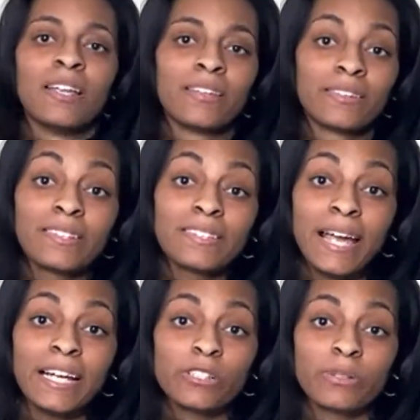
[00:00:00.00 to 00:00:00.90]
This
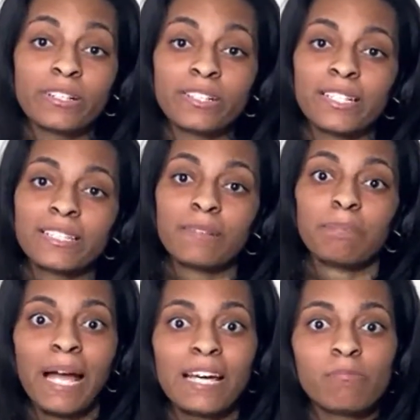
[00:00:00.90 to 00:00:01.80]
actuator is
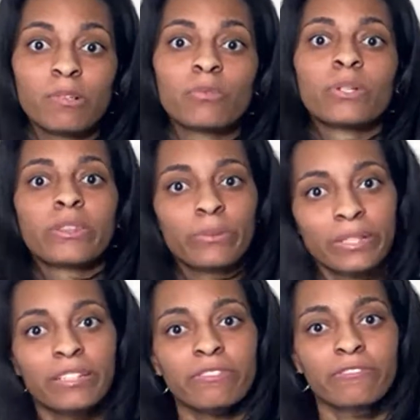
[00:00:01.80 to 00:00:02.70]
compatible with 3
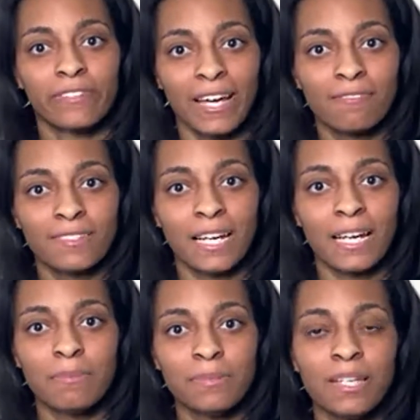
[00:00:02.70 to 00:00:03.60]
different valve
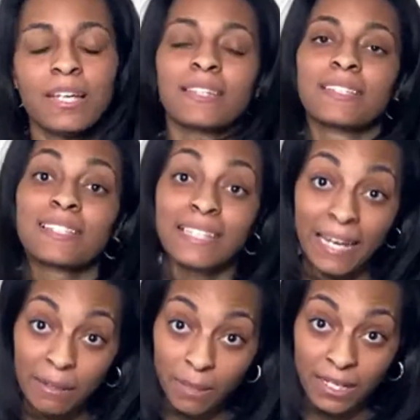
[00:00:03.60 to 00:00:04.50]
types, the
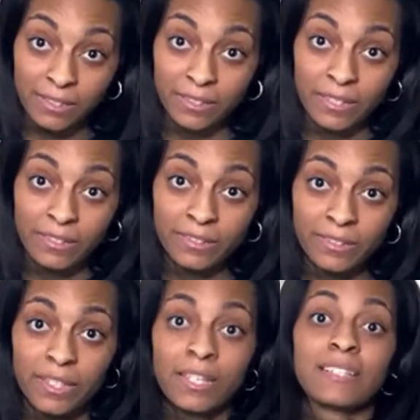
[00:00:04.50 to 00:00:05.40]
TA modulator,
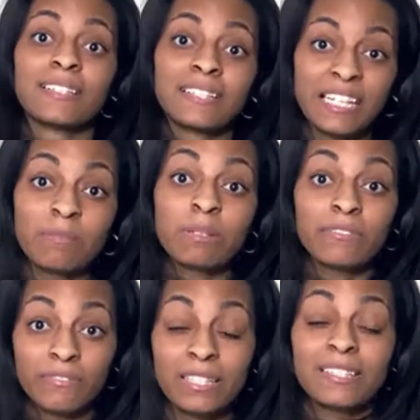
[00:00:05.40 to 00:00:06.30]
the
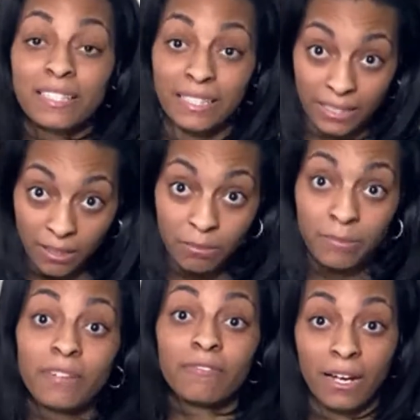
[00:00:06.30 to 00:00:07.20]
TBVCM
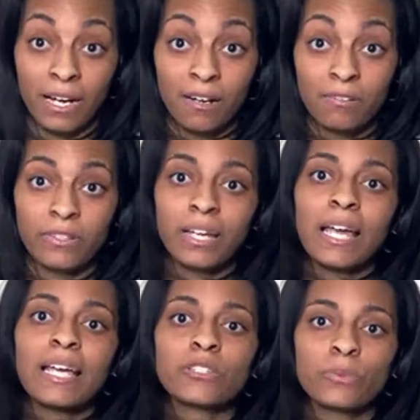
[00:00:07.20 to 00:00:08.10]
valve,
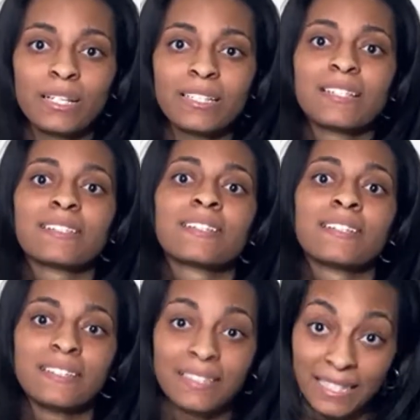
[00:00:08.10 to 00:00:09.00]
as well as
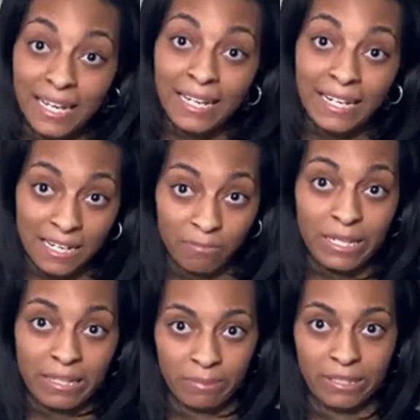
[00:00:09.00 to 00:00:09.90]
the TA
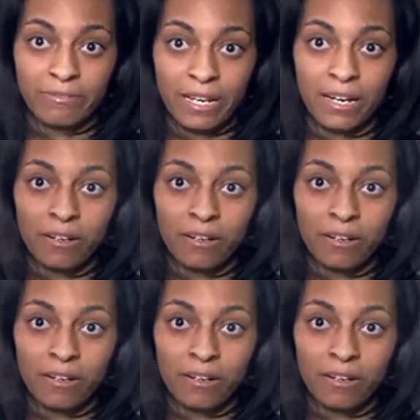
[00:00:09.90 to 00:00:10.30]
compact P valve.